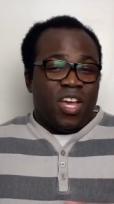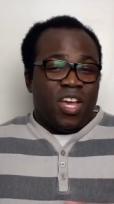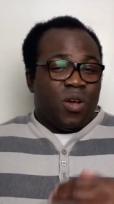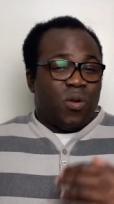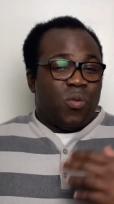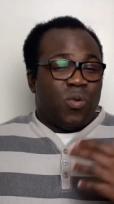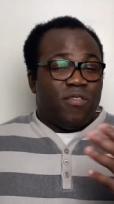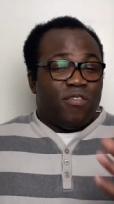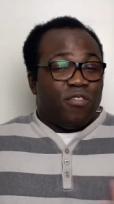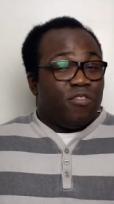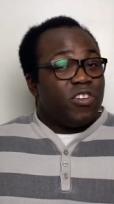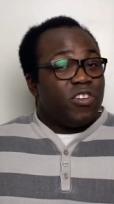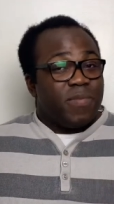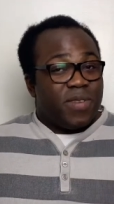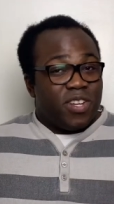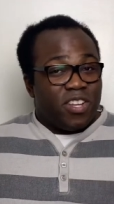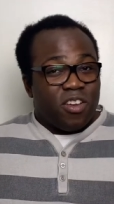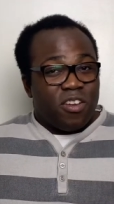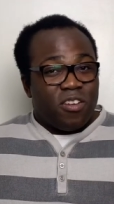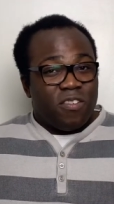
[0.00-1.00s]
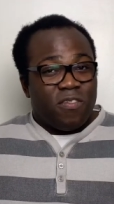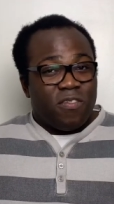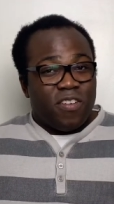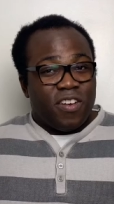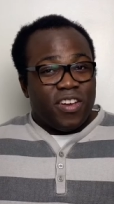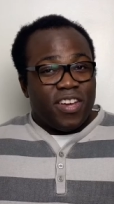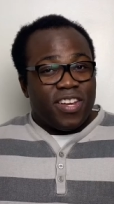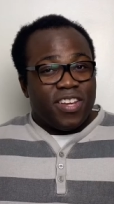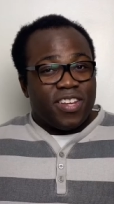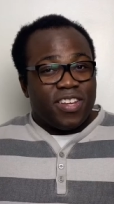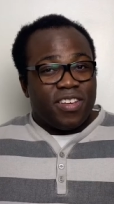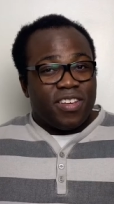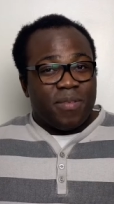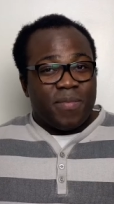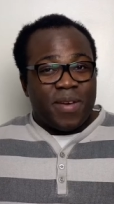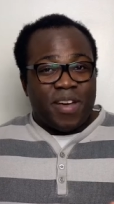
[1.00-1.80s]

We've already been notified about